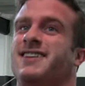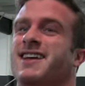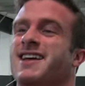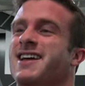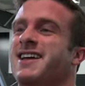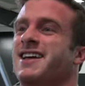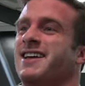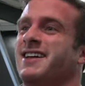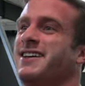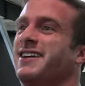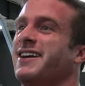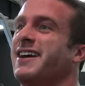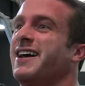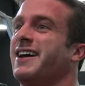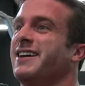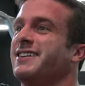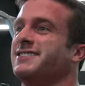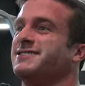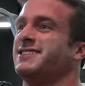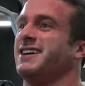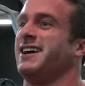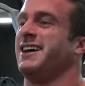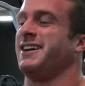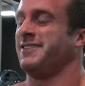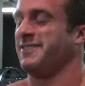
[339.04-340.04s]
Pulled
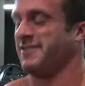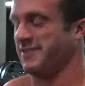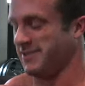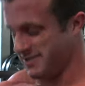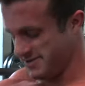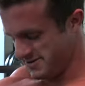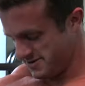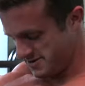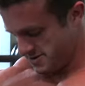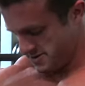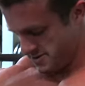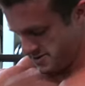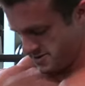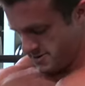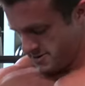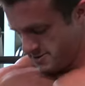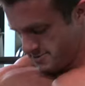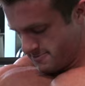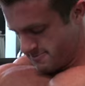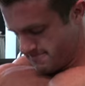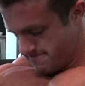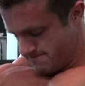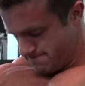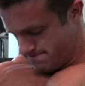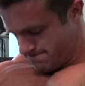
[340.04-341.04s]
water just before I
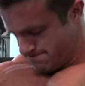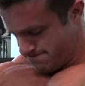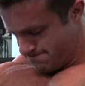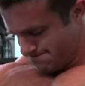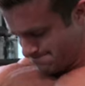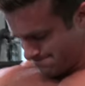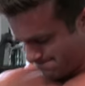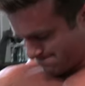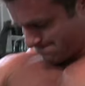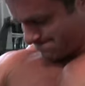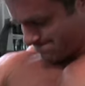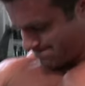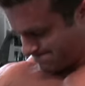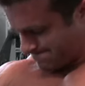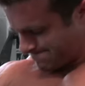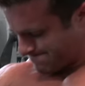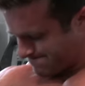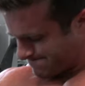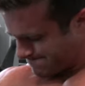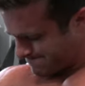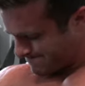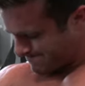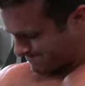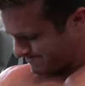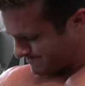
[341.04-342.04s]
went to bed Friday
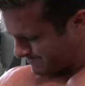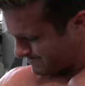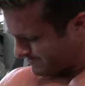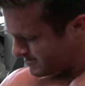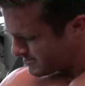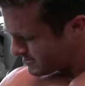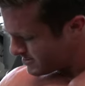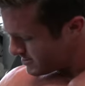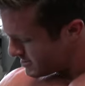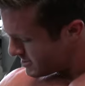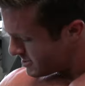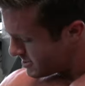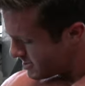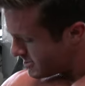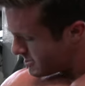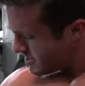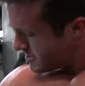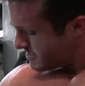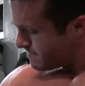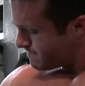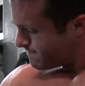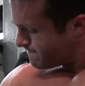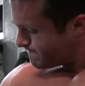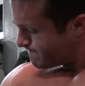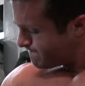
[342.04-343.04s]
night, and
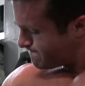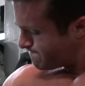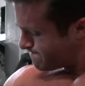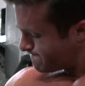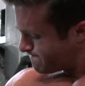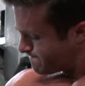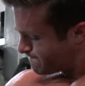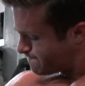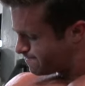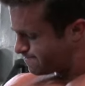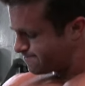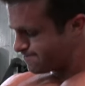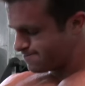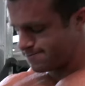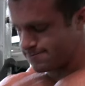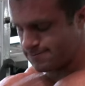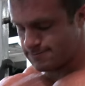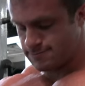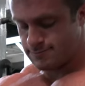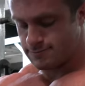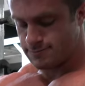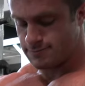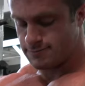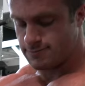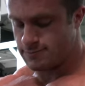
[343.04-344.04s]

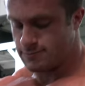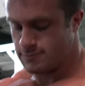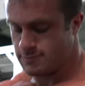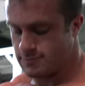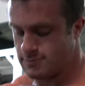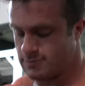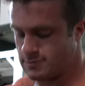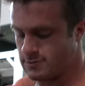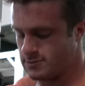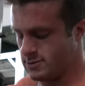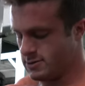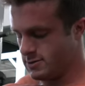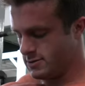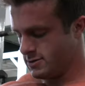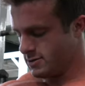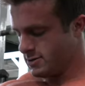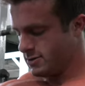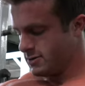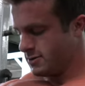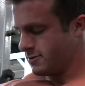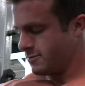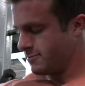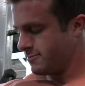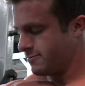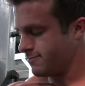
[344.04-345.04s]
then
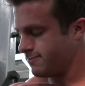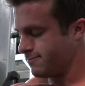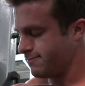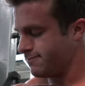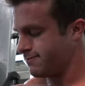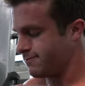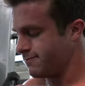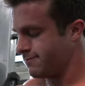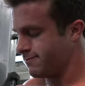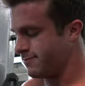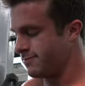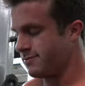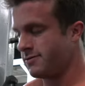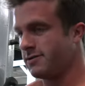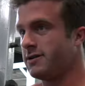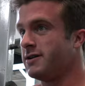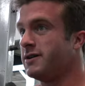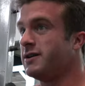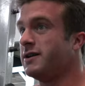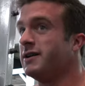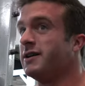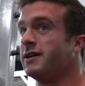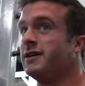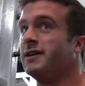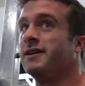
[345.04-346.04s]
waking up
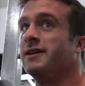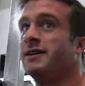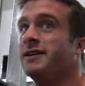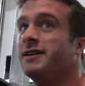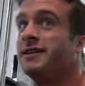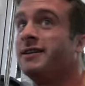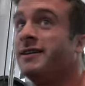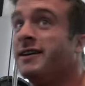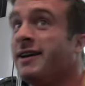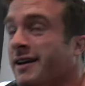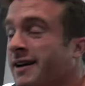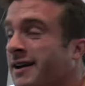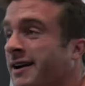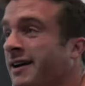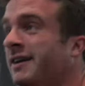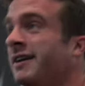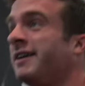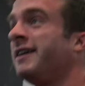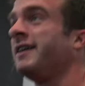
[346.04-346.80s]
Saturday, I felt